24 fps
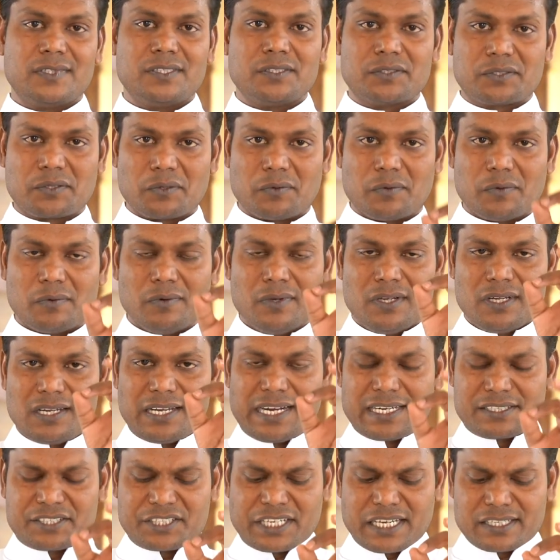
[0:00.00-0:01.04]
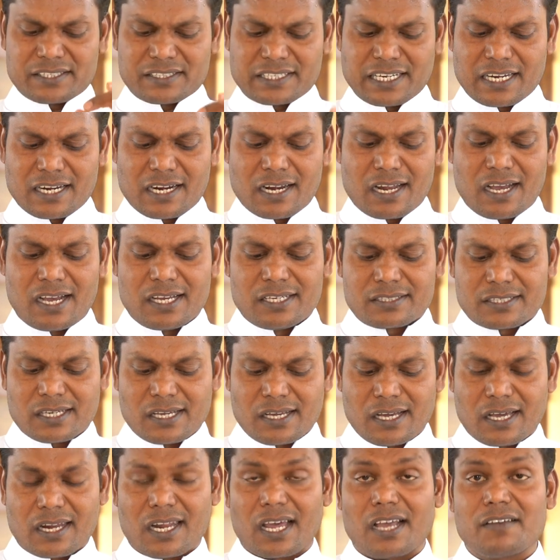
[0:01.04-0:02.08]
So let's just analyze
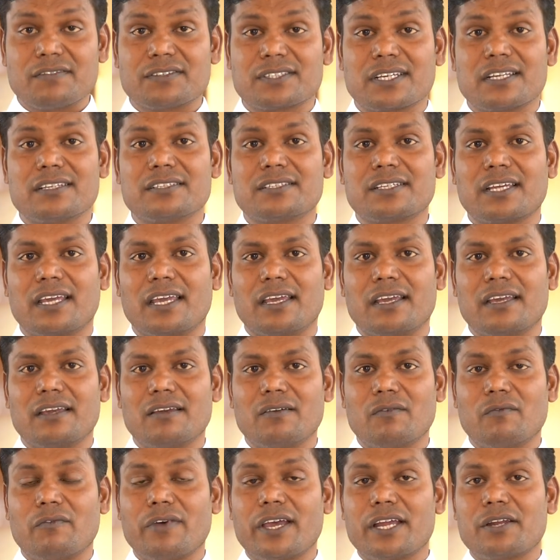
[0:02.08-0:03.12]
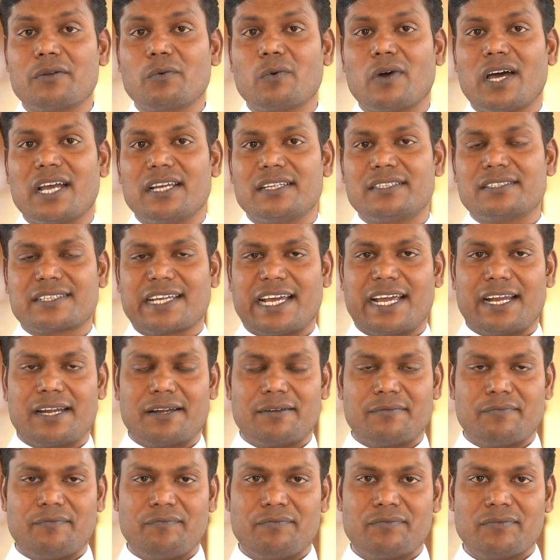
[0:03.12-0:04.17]
our lives and see where do I
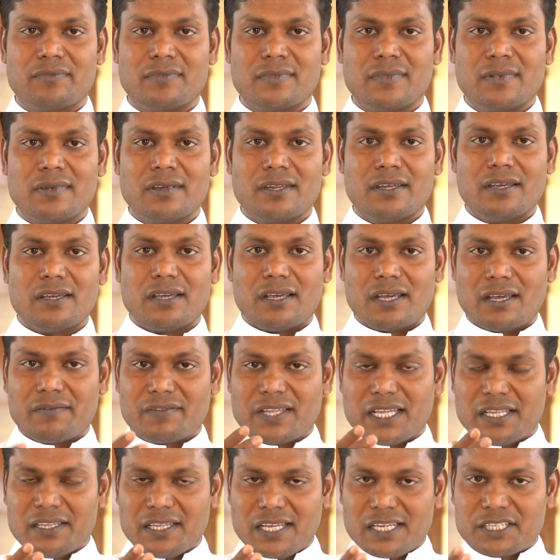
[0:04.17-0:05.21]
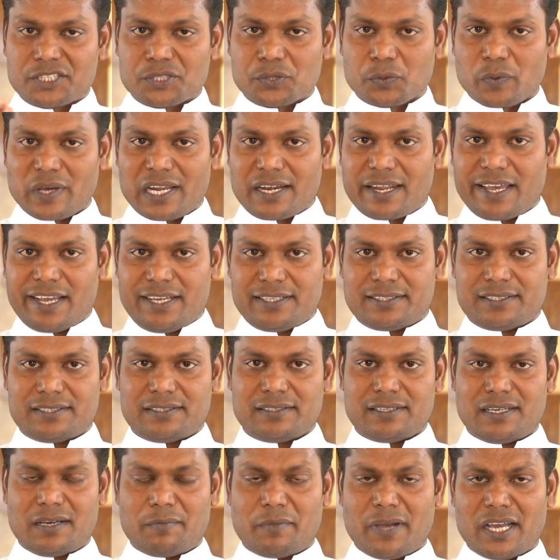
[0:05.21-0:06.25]
stand. Within these 12 days,
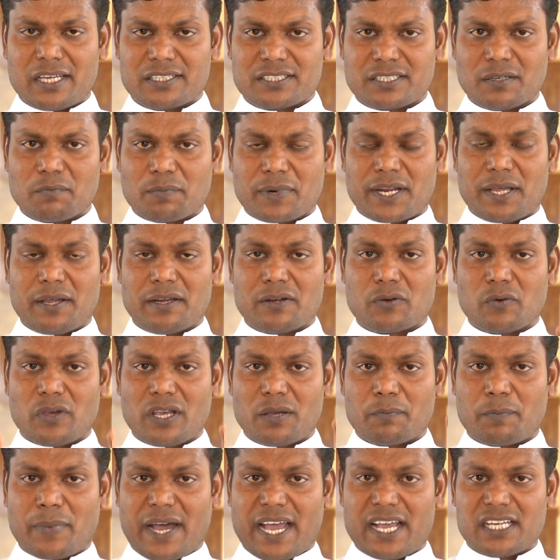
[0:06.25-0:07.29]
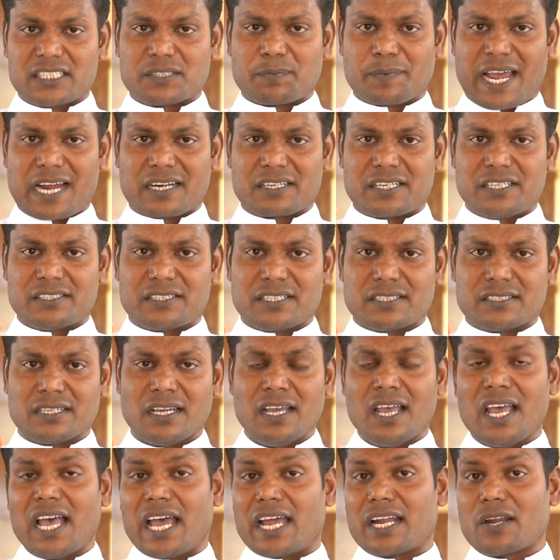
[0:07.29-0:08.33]
am I simply doing pious practices
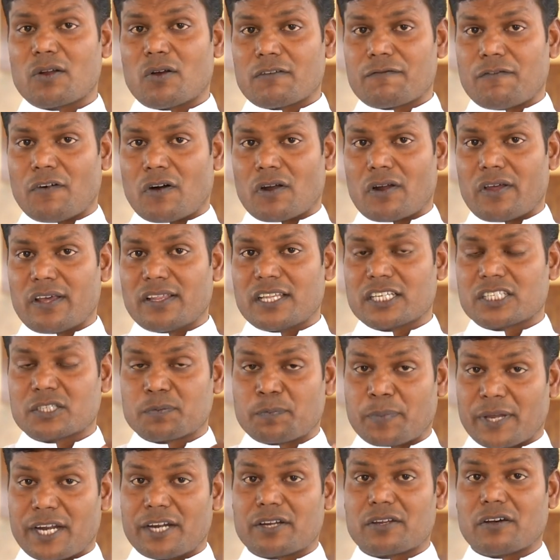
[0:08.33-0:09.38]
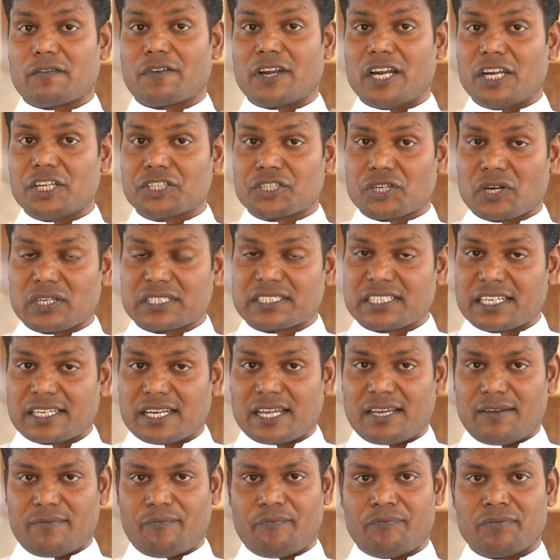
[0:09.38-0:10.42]
and not following the spirit of
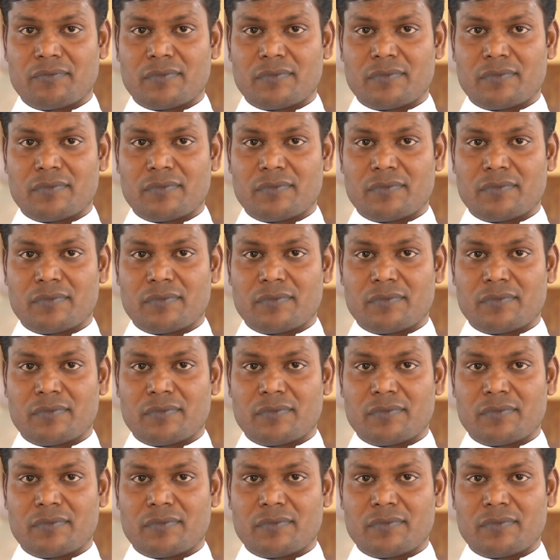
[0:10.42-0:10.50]
religiosity?